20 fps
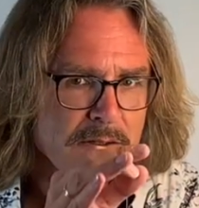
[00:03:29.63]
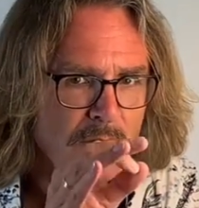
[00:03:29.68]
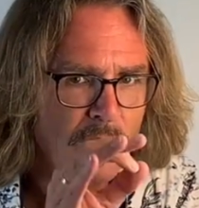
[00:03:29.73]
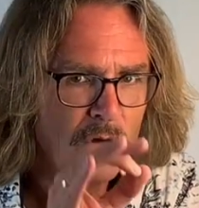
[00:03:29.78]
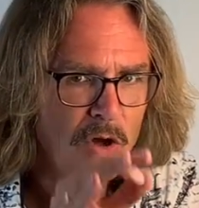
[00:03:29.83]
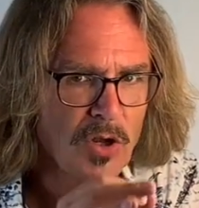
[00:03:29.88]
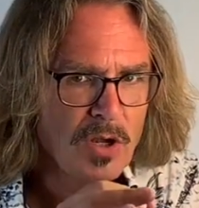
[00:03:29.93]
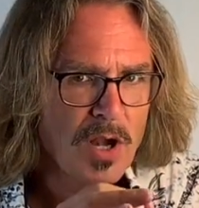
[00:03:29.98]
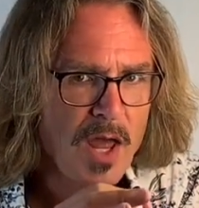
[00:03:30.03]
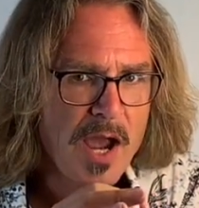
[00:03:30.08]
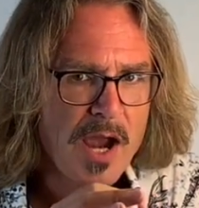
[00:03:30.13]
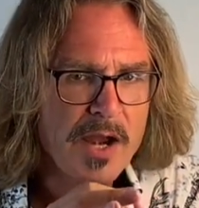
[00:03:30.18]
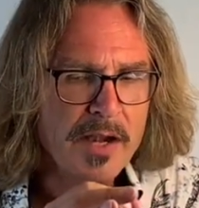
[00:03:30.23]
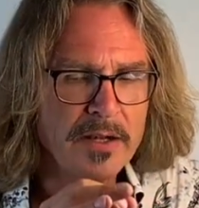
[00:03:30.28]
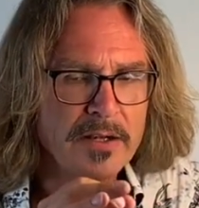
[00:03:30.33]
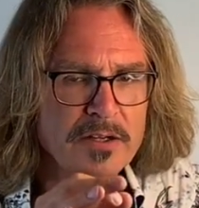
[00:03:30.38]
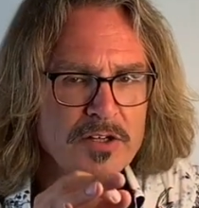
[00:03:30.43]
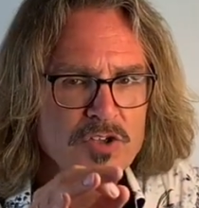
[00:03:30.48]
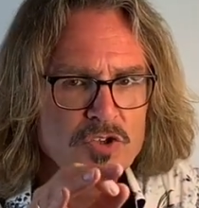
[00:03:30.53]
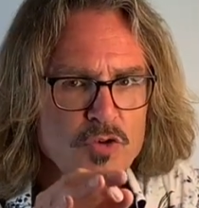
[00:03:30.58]

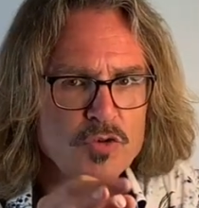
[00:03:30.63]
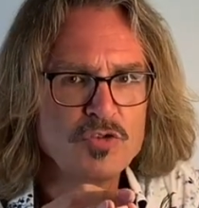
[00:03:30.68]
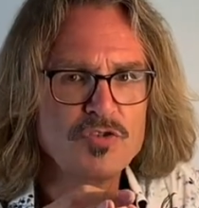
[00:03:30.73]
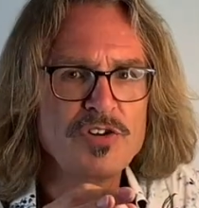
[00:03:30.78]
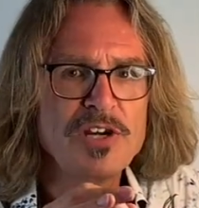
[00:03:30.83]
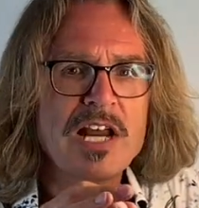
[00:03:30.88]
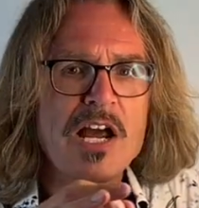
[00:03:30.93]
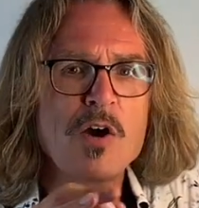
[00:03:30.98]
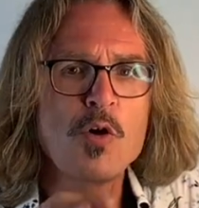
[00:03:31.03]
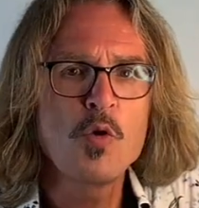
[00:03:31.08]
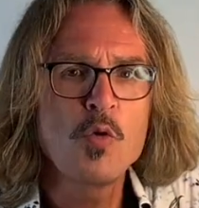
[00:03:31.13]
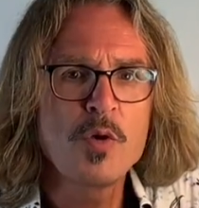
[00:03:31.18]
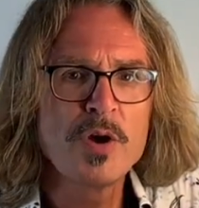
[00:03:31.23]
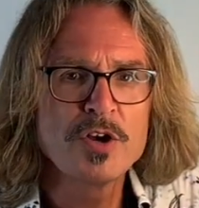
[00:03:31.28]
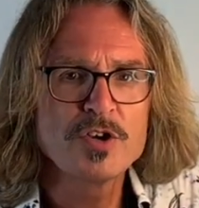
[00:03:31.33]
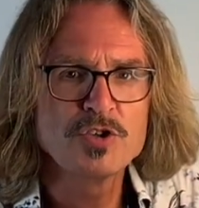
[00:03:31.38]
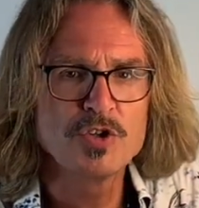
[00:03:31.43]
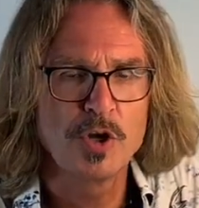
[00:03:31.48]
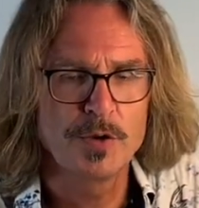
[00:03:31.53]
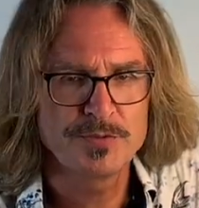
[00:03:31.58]
online 2-3 hour
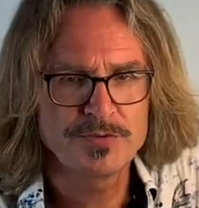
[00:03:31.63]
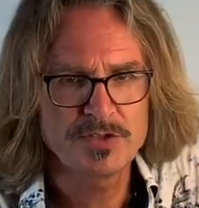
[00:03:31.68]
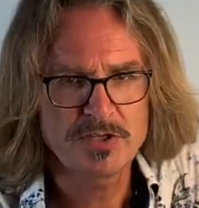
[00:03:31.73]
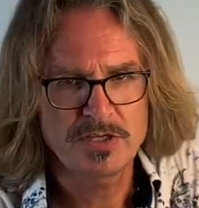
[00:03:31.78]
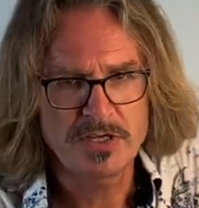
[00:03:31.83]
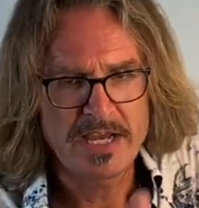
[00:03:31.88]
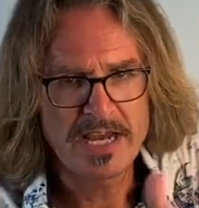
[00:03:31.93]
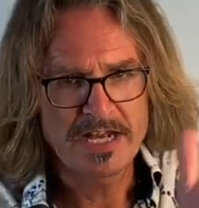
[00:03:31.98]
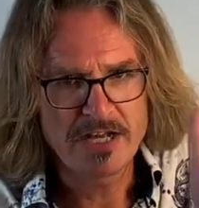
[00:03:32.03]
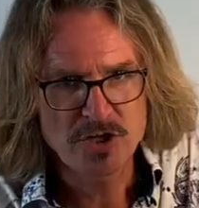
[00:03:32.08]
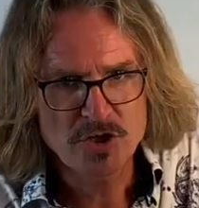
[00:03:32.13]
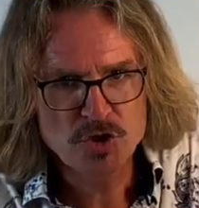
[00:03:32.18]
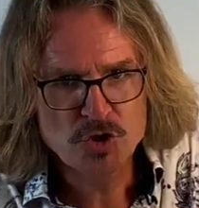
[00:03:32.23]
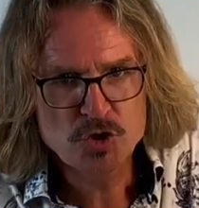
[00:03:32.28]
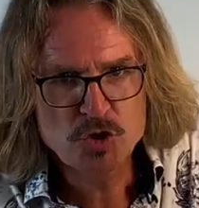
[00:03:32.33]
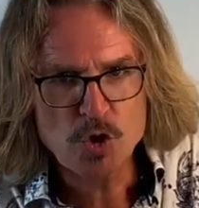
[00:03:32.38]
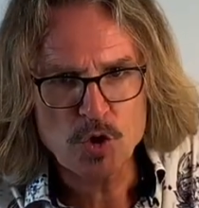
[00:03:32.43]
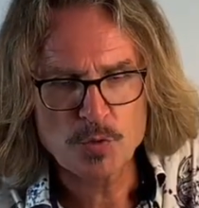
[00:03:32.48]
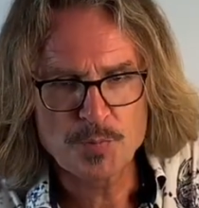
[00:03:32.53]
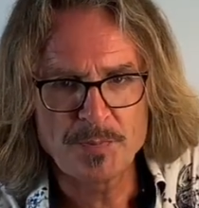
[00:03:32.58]
workshops in a
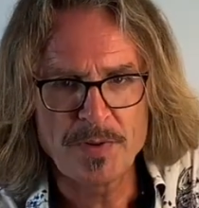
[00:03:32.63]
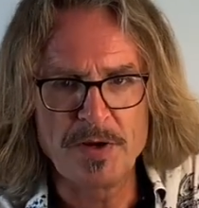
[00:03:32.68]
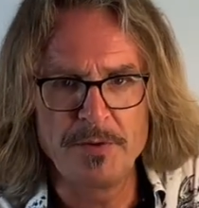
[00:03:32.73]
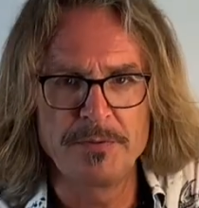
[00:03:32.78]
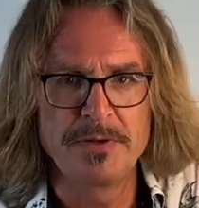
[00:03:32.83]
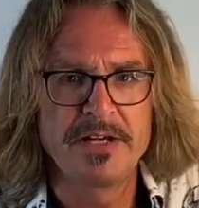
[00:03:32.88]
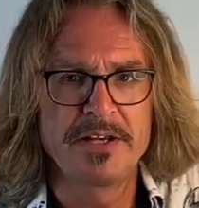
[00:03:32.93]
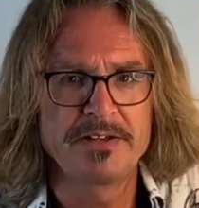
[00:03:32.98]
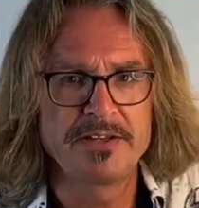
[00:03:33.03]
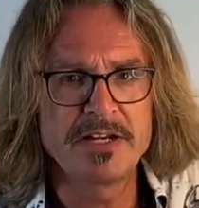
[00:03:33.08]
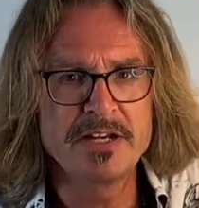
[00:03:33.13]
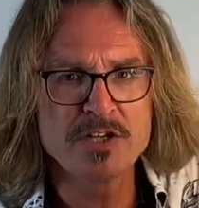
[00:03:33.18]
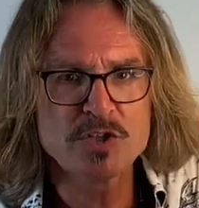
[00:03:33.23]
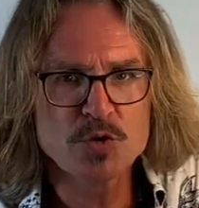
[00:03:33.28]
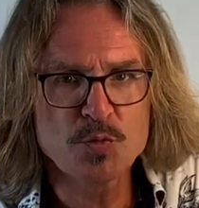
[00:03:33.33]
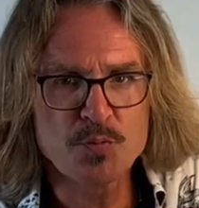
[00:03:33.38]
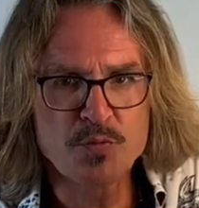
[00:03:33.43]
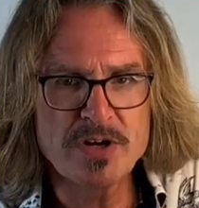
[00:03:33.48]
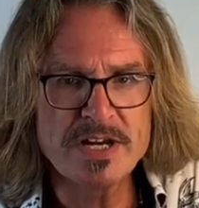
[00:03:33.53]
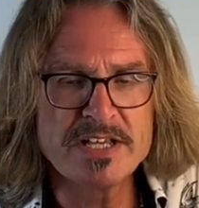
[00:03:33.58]
short period, in a
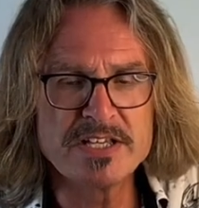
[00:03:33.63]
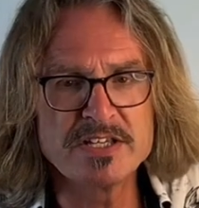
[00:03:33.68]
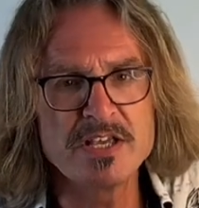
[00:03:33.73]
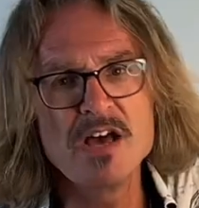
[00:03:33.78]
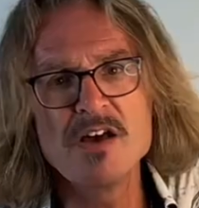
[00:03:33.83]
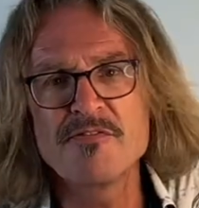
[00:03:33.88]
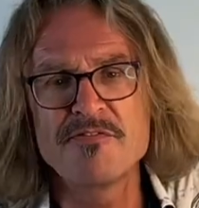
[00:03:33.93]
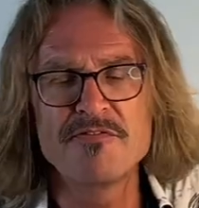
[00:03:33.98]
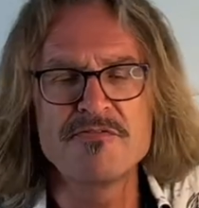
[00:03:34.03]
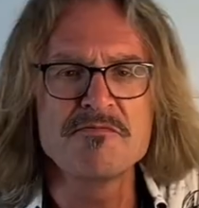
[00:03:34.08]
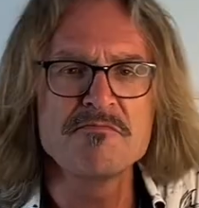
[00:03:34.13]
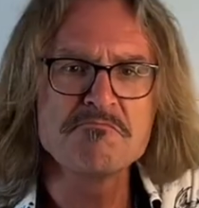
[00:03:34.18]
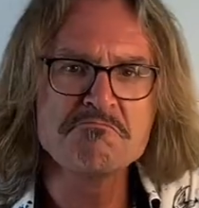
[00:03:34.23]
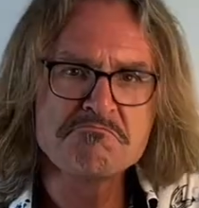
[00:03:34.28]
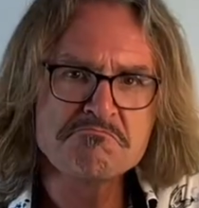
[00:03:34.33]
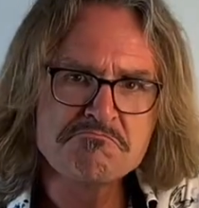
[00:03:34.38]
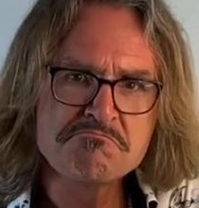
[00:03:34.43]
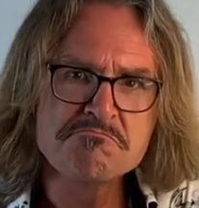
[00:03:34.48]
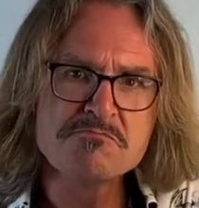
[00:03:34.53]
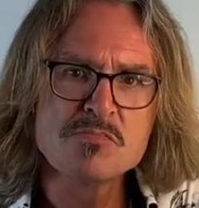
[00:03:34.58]
sprint of
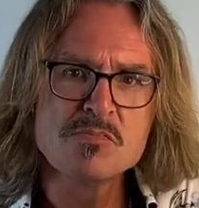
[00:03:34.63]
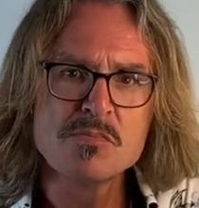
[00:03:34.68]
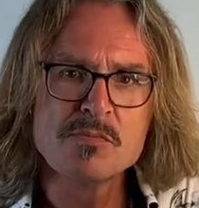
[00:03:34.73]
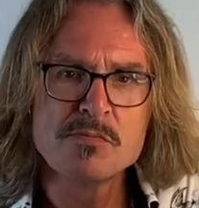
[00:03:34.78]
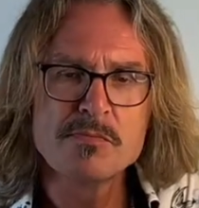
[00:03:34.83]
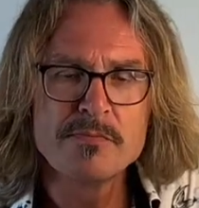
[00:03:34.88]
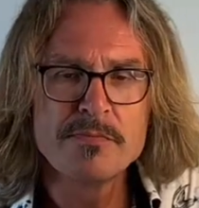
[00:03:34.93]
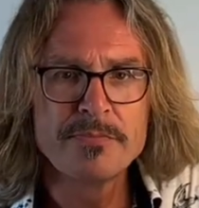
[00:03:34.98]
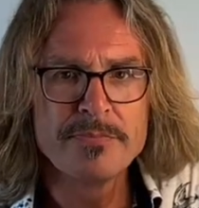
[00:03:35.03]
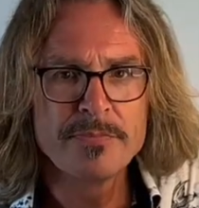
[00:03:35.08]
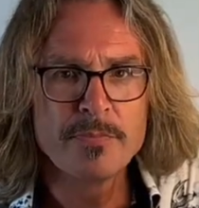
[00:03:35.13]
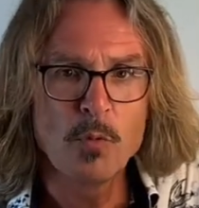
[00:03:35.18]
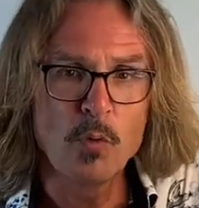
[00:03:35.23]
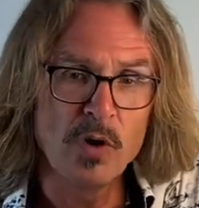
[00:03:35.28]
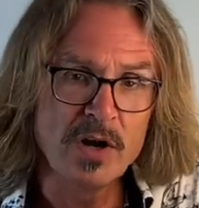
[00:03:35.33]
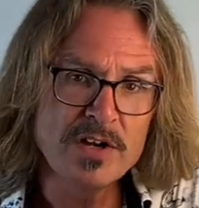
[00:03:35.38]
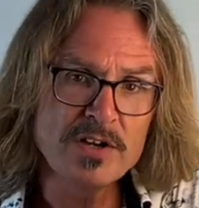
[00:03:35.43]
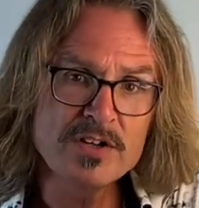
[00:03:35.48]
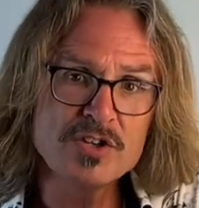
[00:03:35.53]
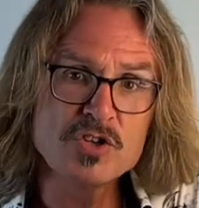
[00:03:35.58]

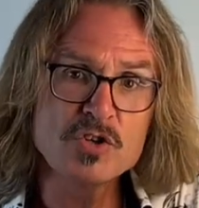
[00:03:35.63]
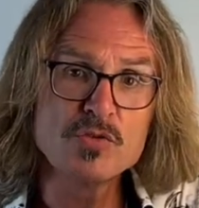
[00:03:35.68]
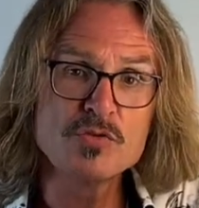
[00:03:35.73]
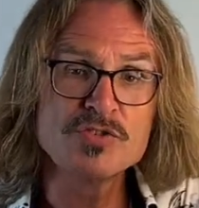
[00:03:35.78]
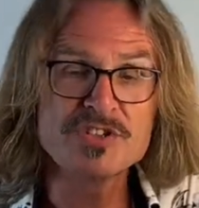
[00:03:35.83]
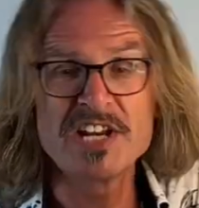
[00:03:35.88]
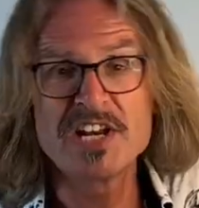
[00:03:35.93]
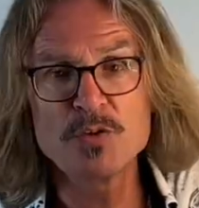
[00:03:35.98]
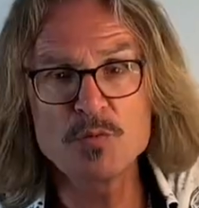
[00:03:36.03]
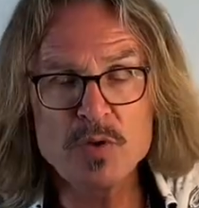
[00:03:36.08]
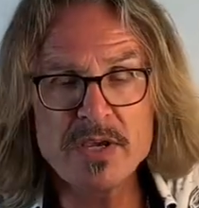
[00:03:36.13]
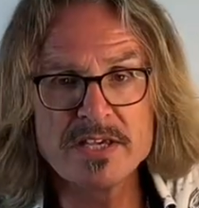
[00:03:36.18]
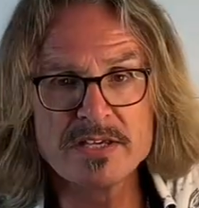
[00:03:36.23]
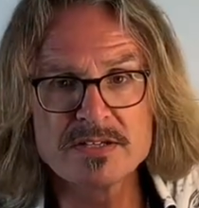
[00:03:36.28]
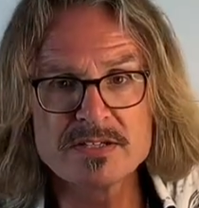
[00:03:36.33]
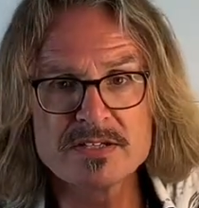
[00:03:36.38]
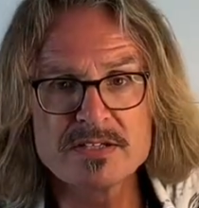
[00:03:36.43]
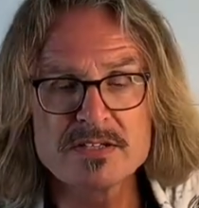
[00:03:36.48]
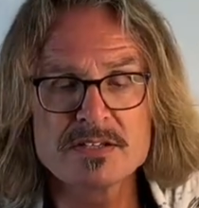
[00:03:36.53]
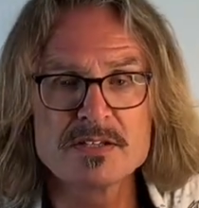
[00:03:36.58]
1 to 10
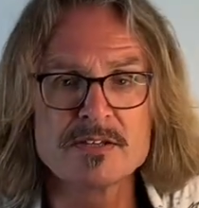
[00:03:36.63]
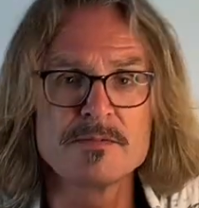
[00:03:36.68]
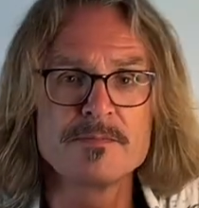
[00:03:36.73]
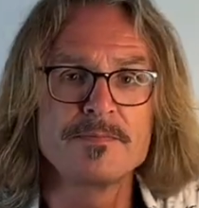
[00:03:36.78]
weeks.